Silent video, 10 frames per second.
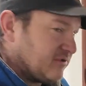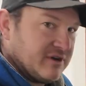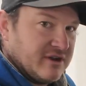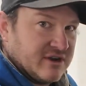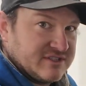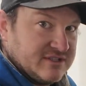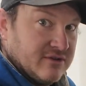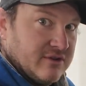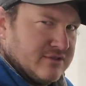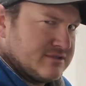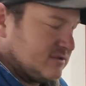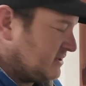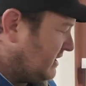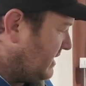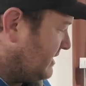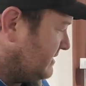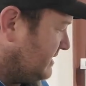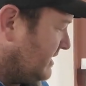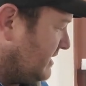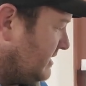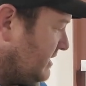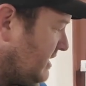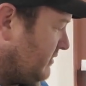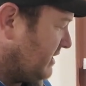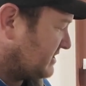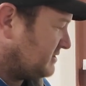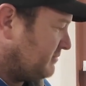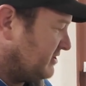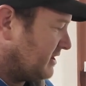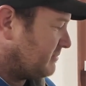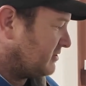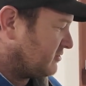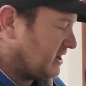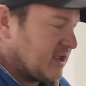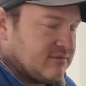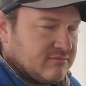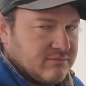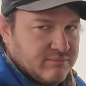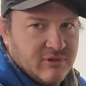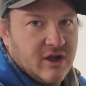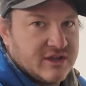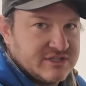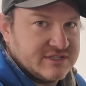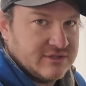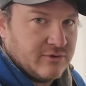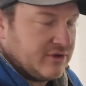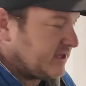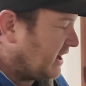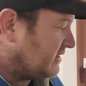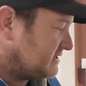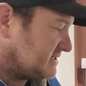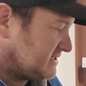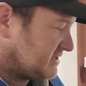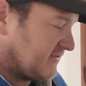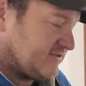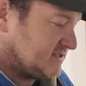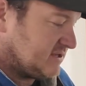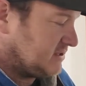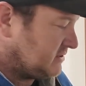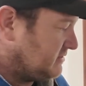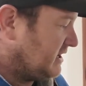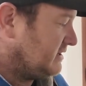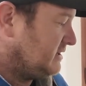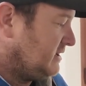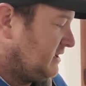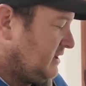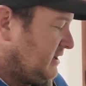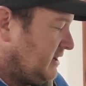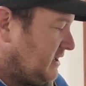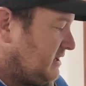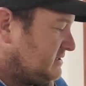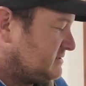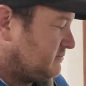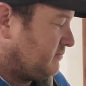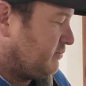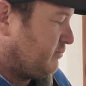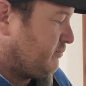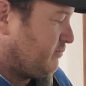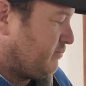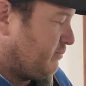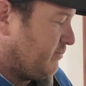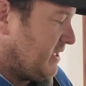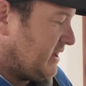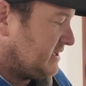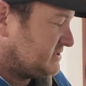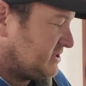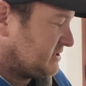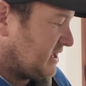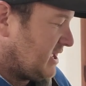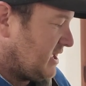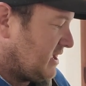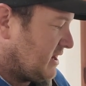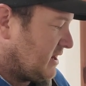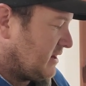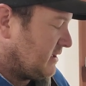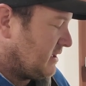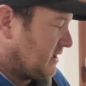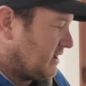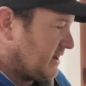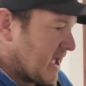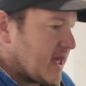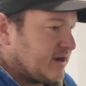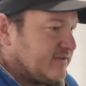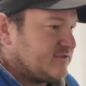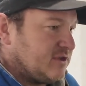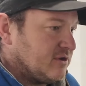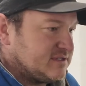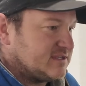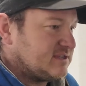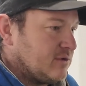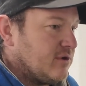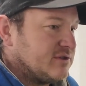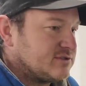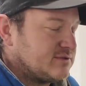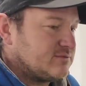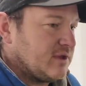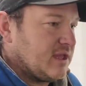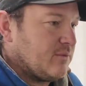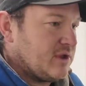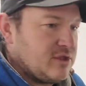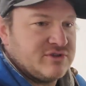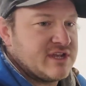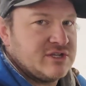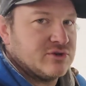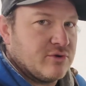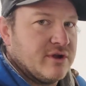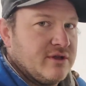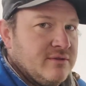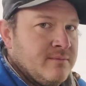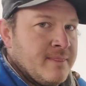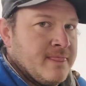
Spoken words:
put it in our cereals, and it would actually build up and create blockages in oil galleys. This stuff does not do that. It is just an additive to your existing oil. So when you change your oil,